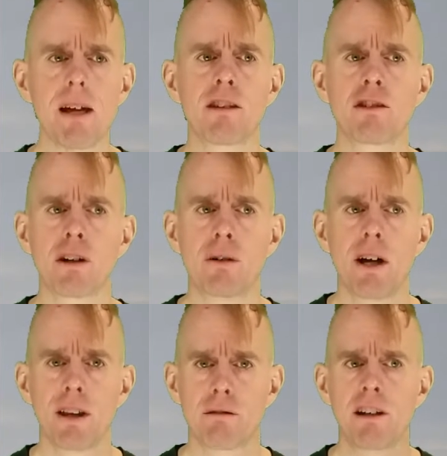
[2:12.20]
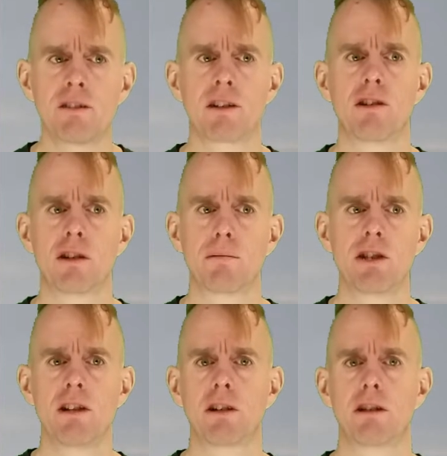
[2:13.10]
And so the rate of
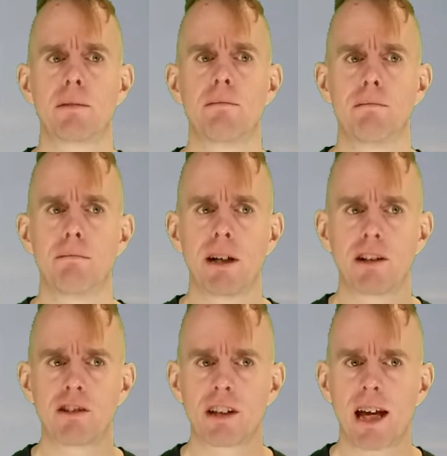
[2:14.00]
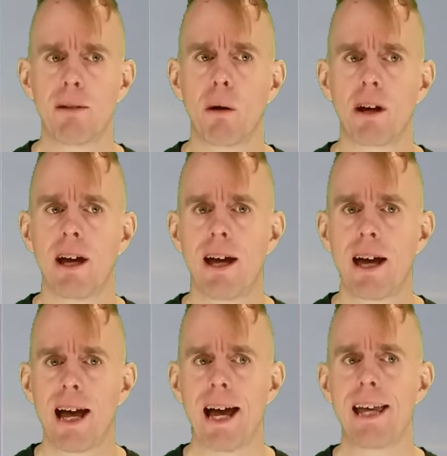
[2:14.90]
consumption is going to be minus K1
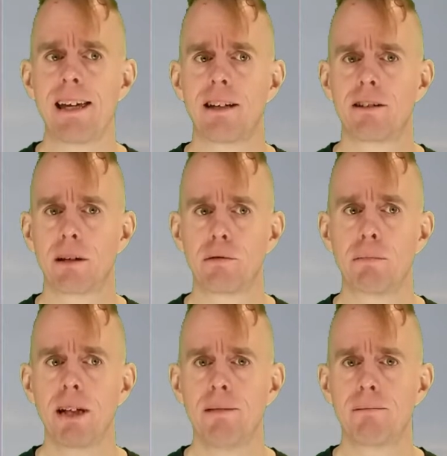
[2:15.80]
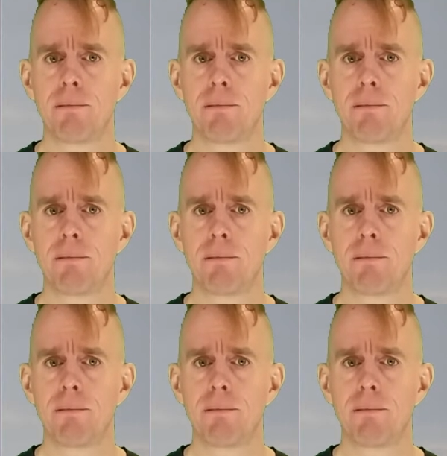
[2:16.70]
A times B